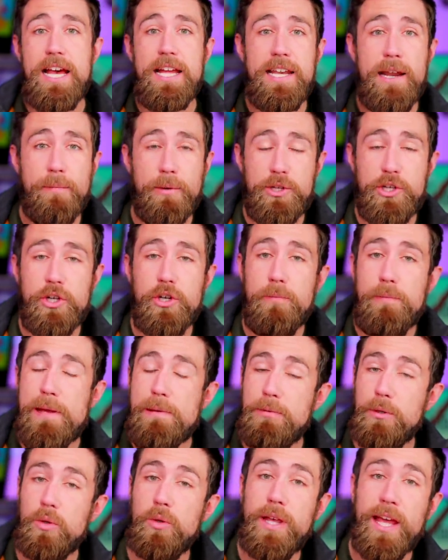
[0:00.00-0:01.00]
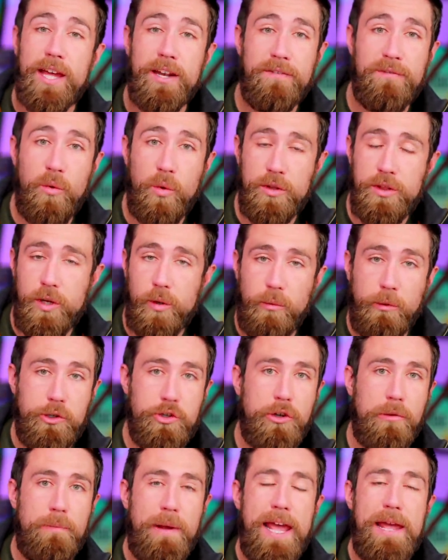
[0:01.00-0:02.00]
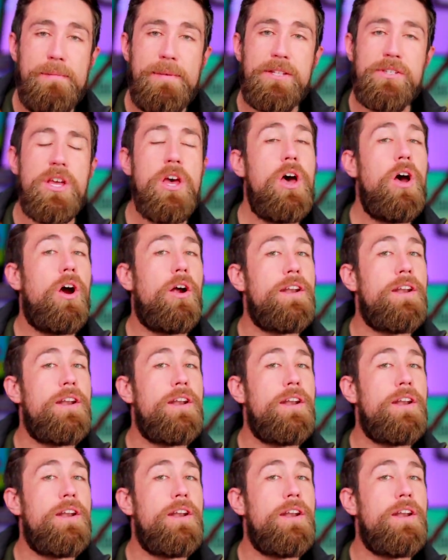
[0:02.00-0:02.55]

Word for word: Number two, people who can't afford their original payments